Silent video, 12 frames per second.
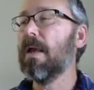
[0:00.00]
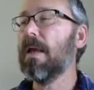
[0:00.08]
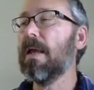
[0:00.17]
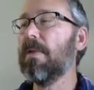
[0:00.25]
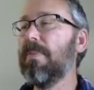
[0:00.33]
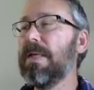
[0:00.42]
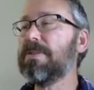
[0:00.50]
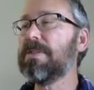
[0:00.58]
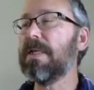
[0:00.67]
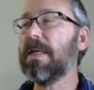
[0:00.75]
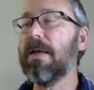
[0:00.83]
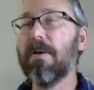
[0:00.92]
it means
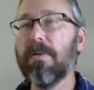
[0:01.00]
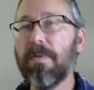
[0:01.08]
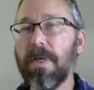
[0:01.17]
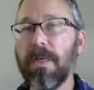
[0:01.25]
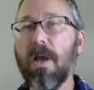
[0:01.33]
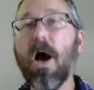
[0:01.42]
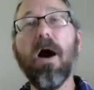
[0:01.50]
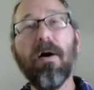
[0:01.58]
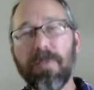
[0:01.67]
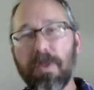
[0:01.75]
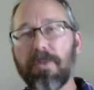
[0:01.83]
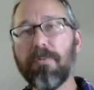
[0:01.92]
that of
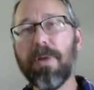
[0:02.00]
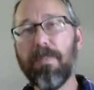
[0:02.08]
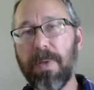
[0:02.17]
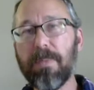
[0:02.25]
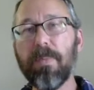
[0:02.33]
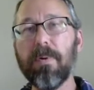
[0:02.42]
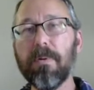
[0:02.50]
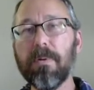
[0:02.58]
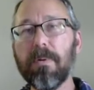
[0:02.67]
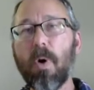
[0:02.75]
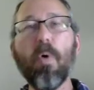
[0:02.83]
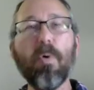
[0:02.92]
the 3 people,
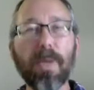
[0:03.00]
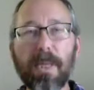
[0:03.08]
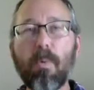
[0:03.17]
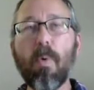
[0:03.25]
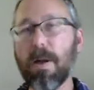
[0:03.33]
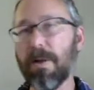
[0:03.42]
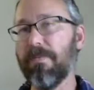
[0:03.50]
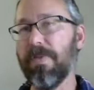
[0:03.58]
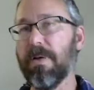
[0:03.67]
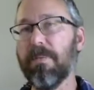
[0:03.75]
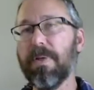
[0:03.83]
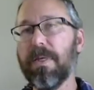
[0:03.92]
only one of
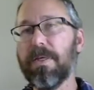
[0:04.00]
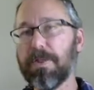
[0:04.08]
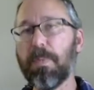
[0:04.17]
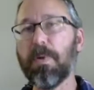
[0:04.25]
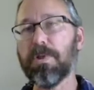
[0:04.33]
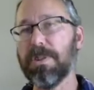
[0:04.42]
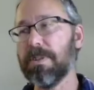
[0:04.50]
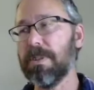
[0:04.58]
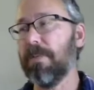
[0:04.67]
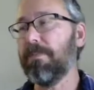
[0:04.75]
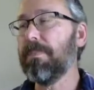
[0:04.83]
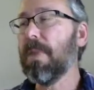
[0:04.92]
them is
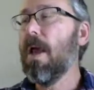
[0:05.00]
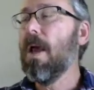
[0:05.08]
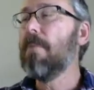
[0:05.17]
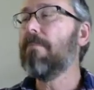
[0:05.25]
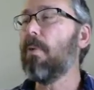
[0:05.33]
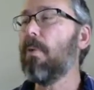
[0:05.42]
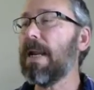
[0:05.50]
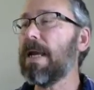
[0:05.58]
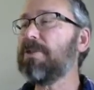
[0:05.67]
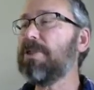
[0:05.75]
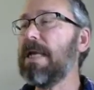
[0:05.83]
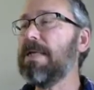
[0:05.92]
purchasing. But when I
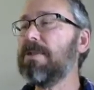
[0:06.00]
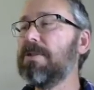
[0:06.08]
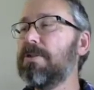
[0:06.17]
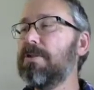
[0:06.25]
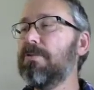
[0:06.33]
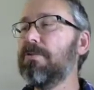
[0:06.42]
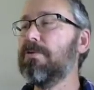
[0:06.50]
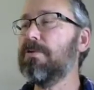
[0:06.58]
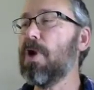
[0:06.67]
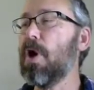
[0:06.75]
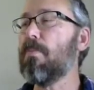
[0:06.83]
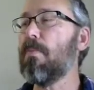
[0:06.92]
change it to
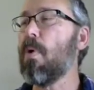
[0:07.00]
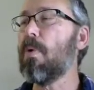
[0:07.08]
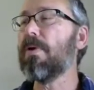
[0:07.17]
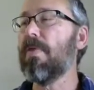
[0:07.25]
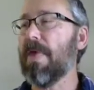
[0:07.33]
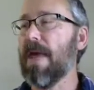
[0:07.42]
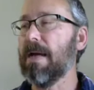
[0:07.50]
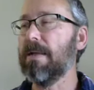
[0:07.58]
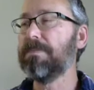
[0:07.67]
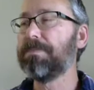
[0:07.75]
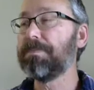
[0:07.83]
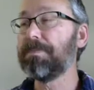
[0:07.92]
no more than,
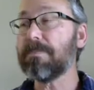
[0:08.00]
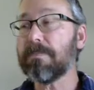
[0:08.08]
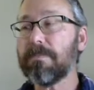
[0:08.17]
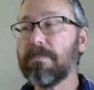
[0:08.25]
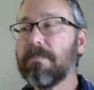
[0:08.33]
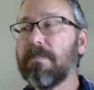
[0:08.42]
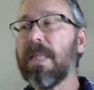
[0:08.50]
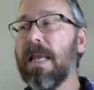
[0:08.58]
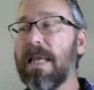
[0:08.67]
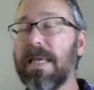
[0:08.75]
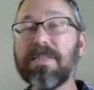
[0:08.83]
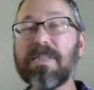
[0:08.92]

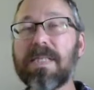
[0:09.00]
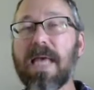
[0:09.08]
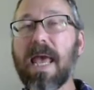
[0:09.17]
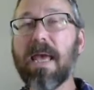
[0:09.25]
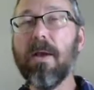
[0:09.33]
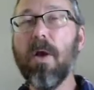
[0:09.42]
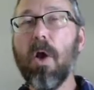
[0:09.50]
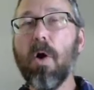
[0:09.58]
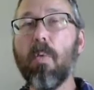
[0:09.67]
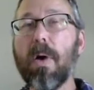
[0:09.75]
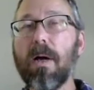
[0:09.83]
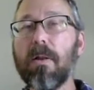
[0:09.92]
it's saying,
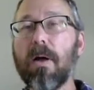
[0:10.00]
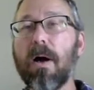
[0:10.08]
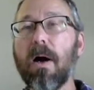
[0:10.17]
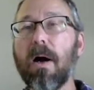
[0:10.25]
well,